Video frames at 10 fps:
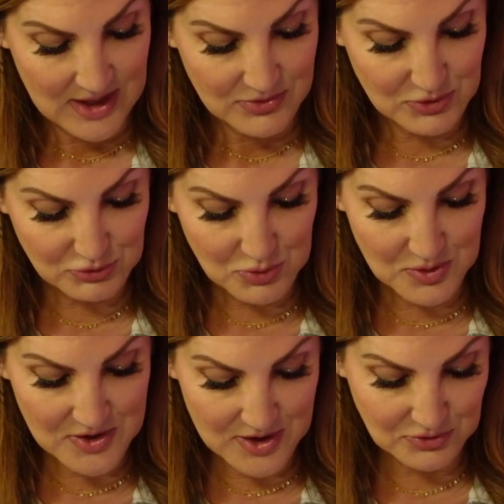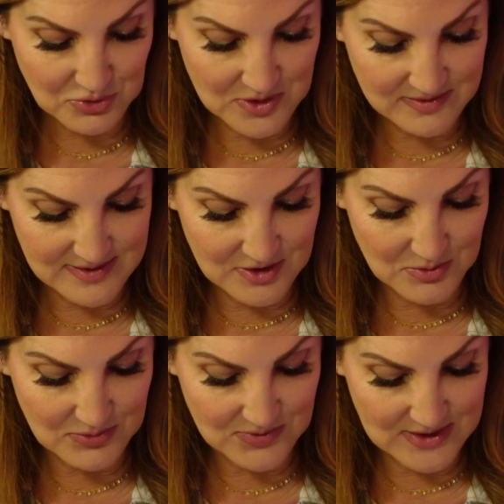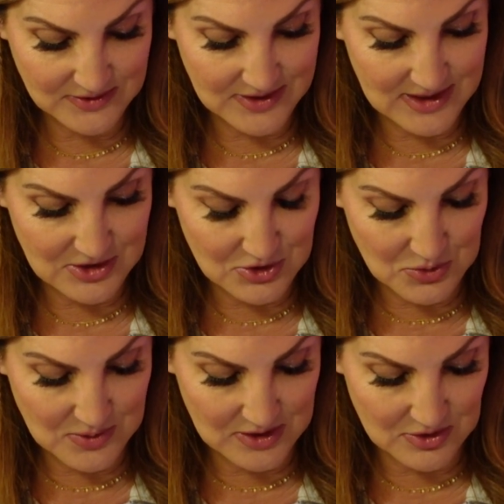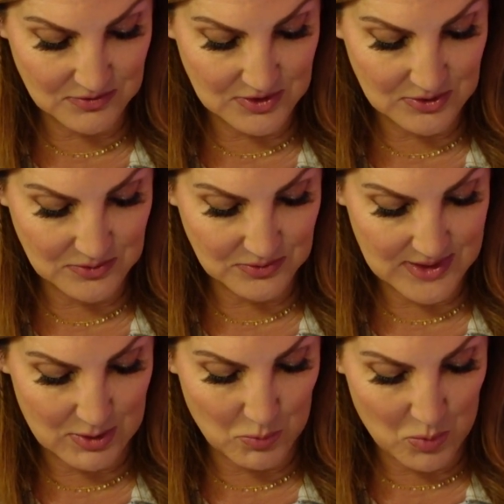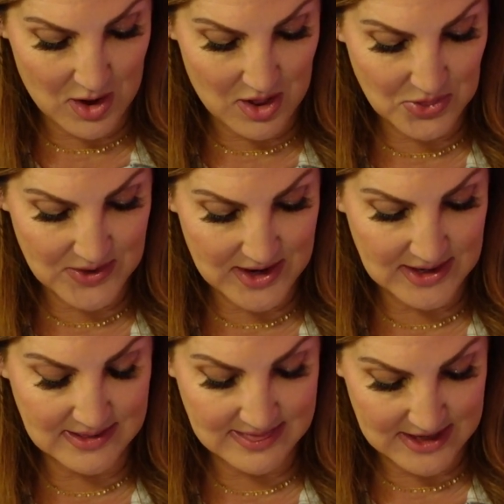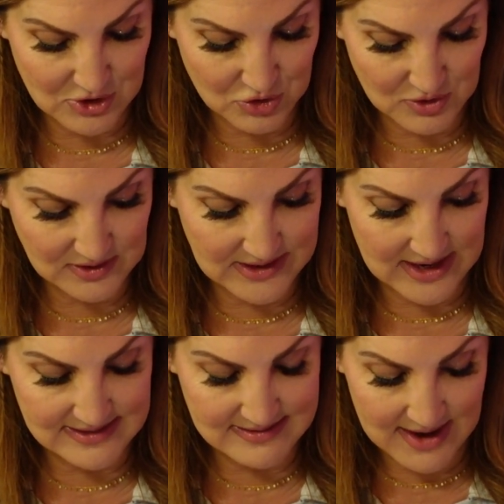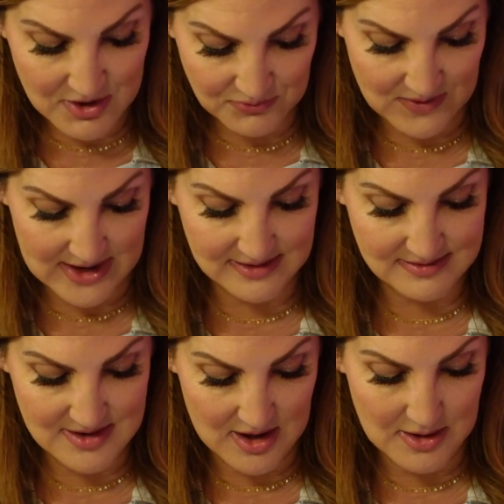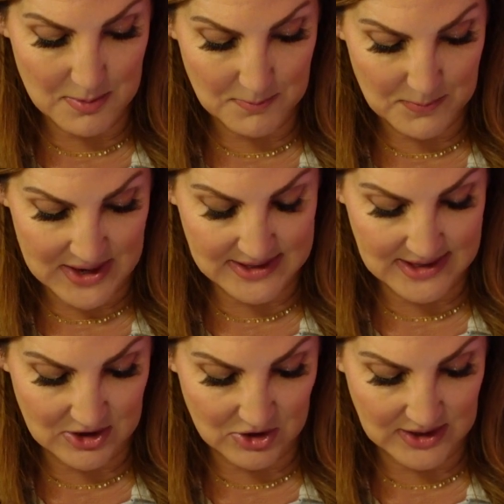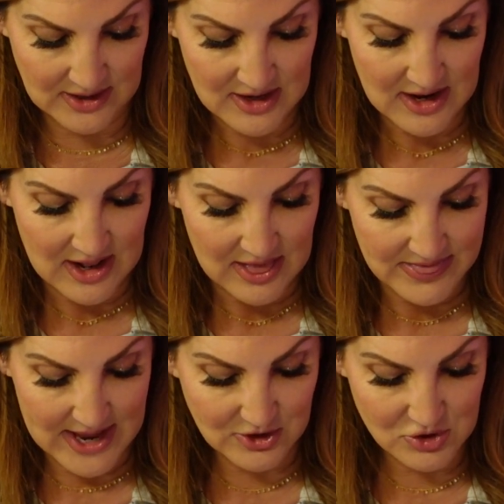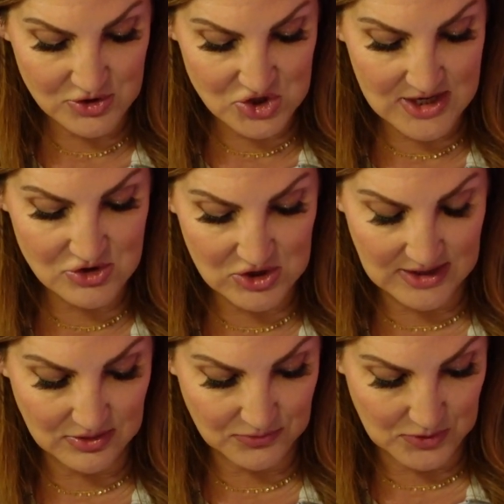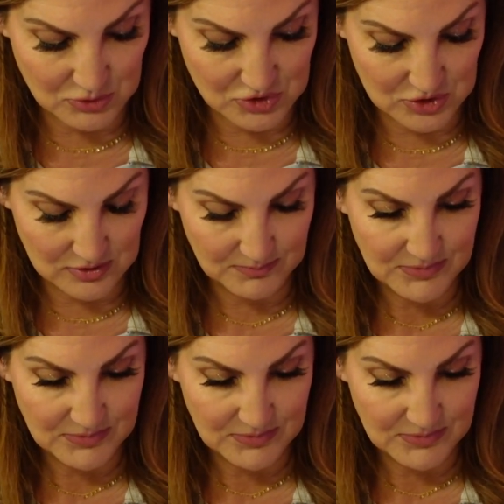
The Sorry Not Sorry singer revealed in a new interview that while they currently identify as non-binary, that could change in the future.